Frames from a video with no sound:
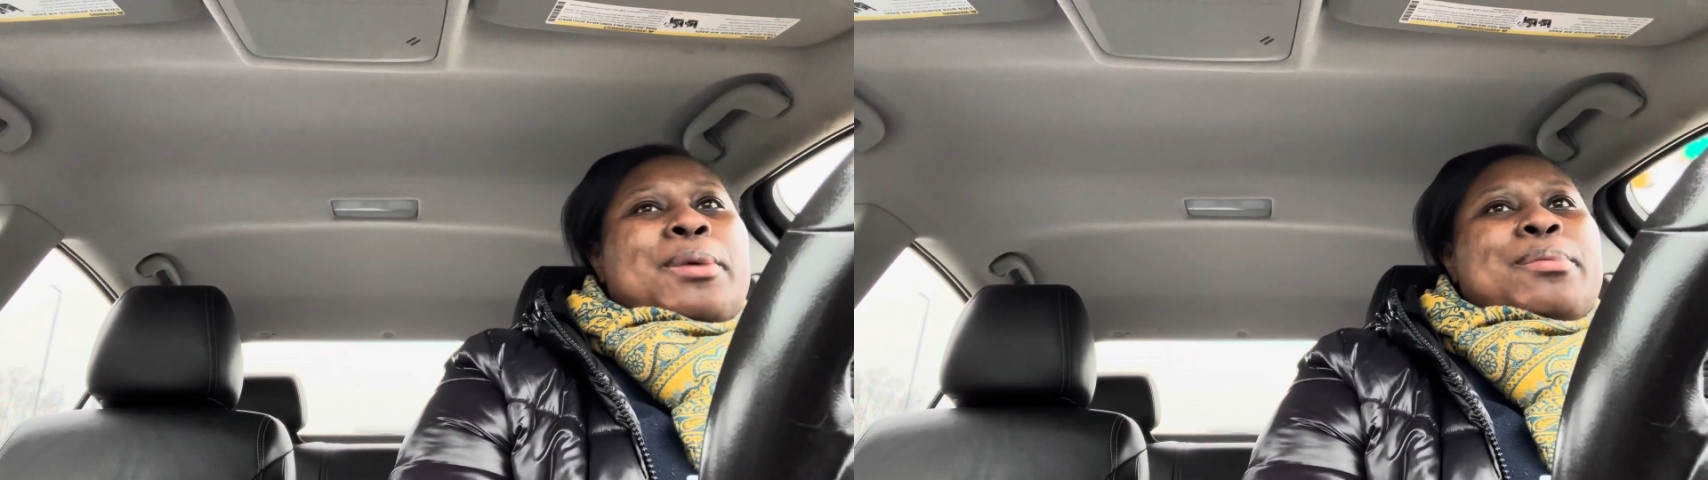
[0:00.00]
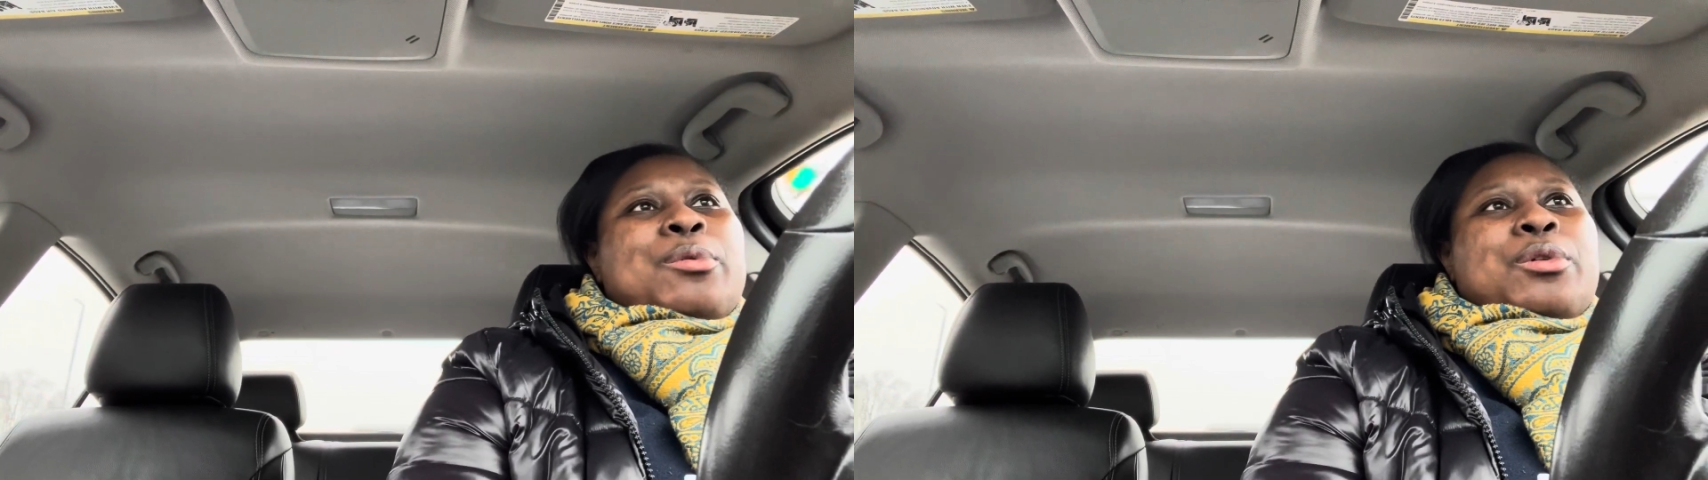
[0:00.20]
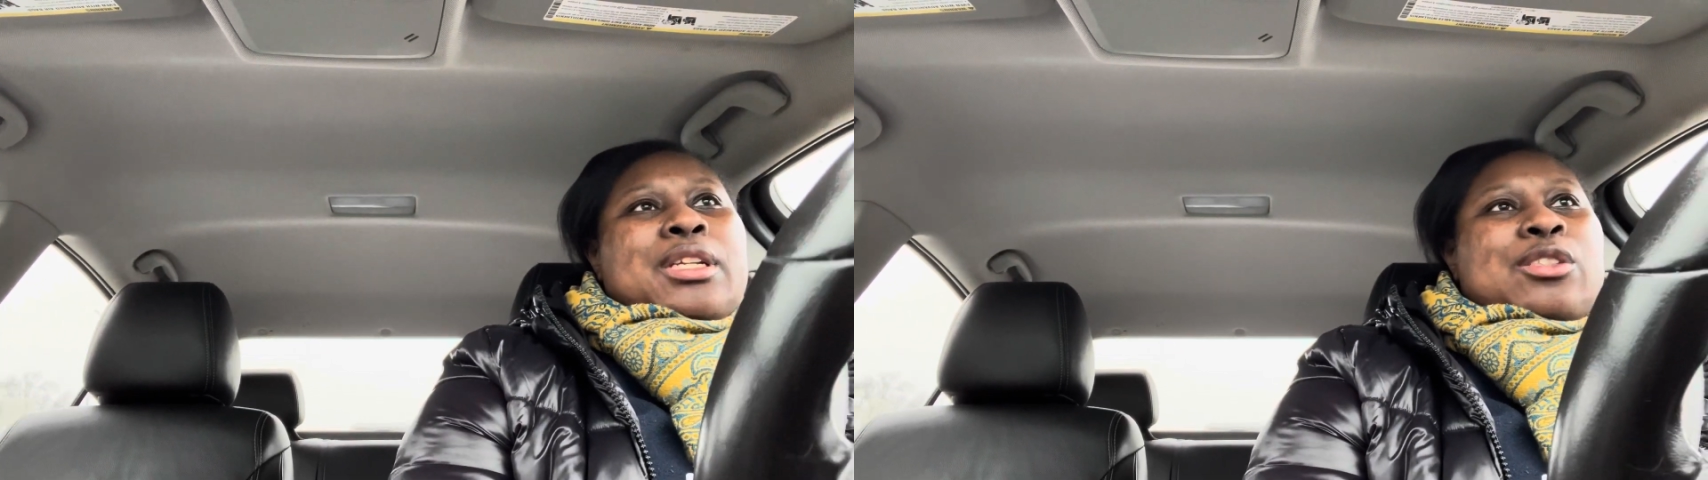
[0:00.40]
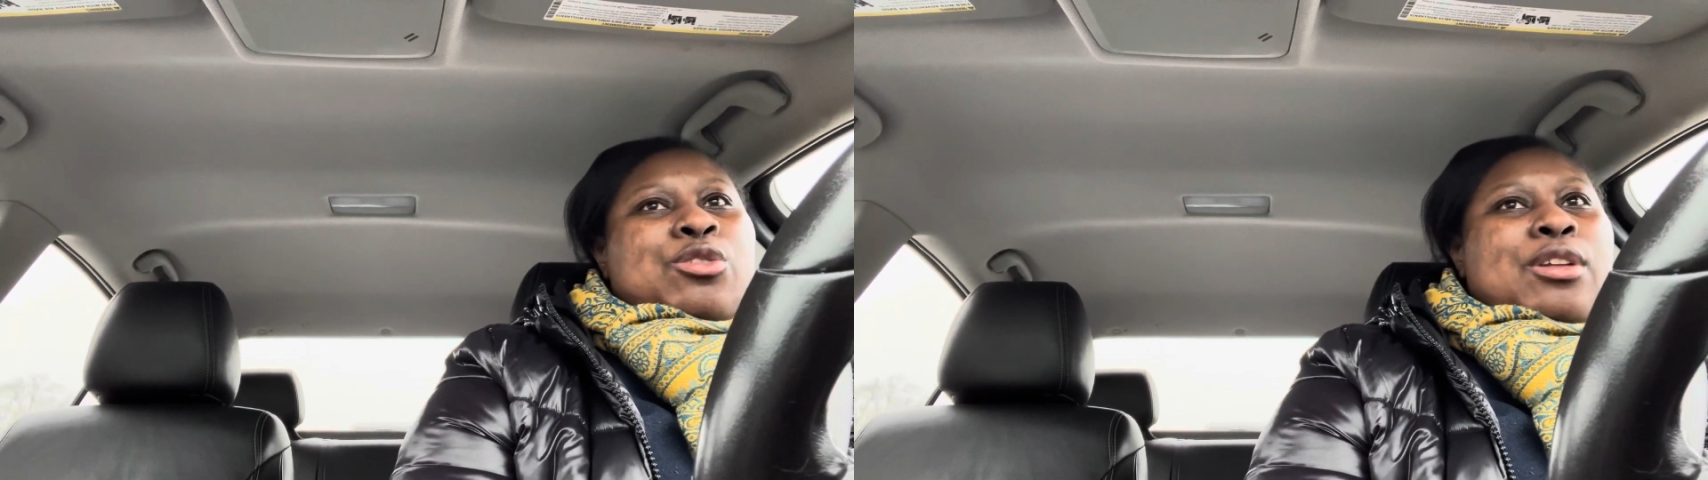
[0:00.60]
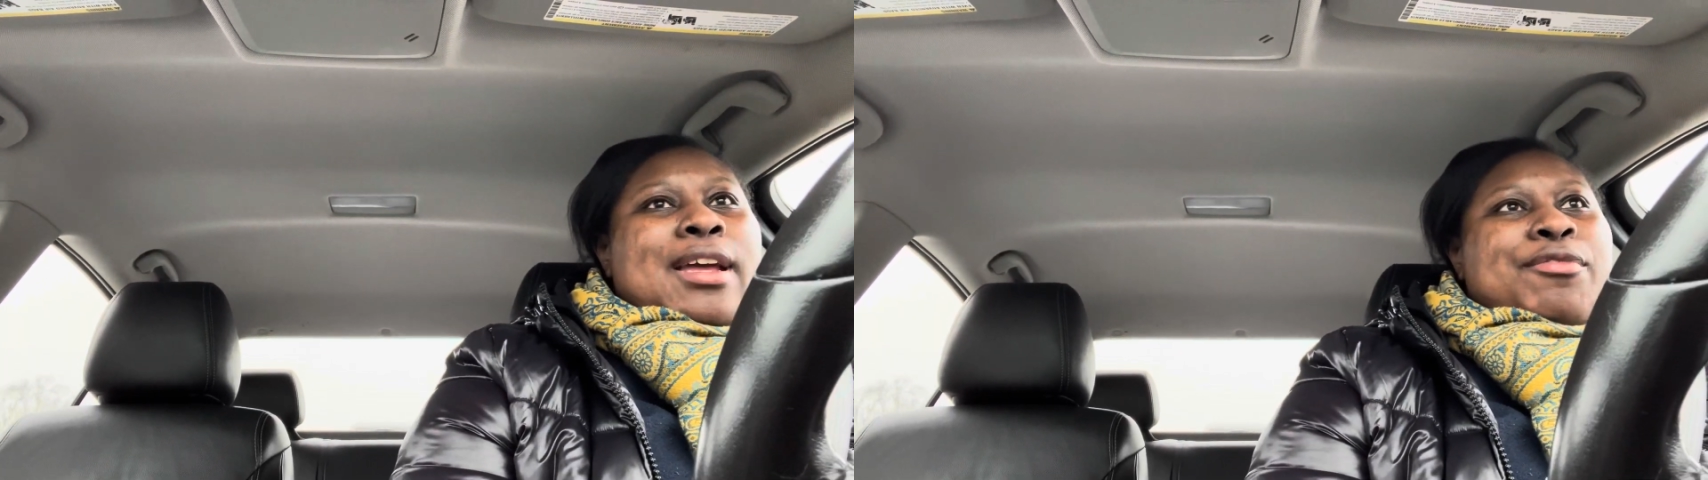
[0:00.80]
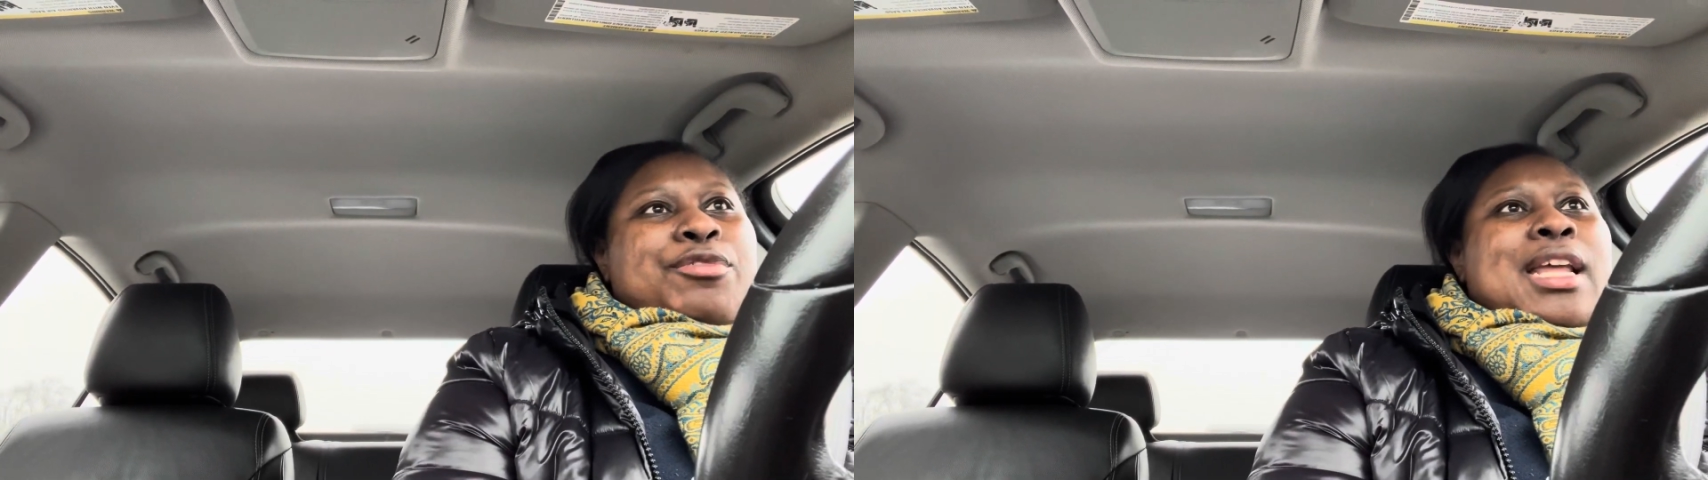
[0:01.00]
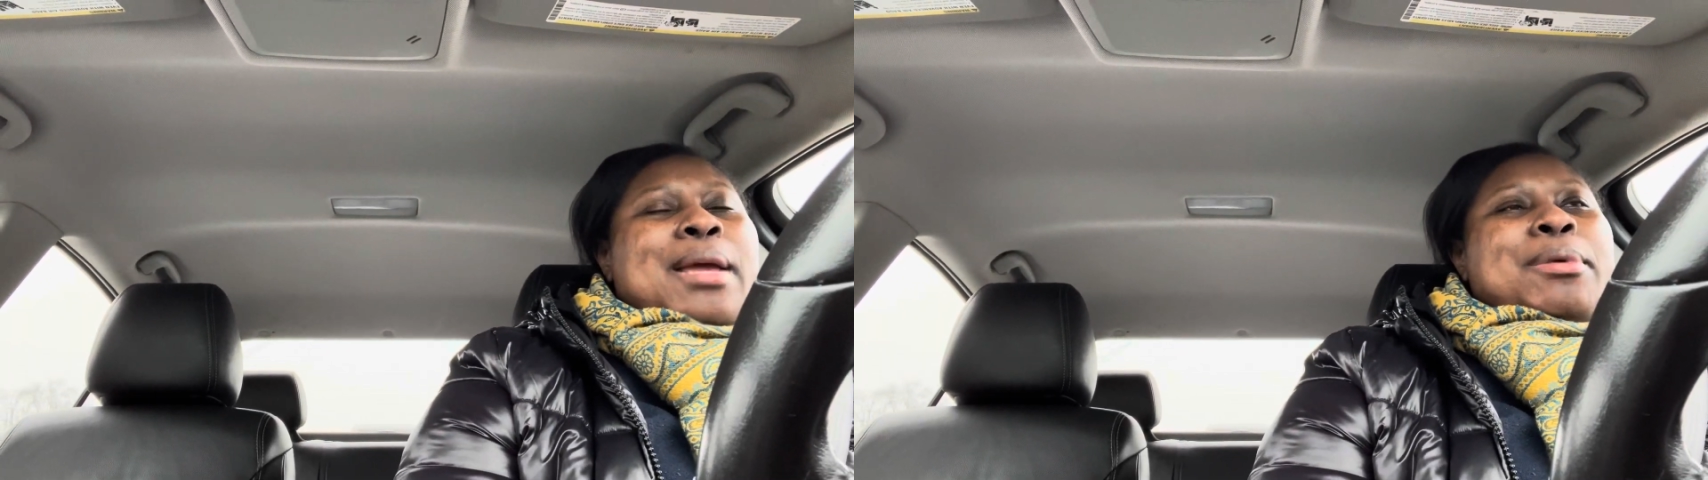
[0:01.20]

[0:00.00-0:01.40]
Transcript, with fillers: people on the internet every day.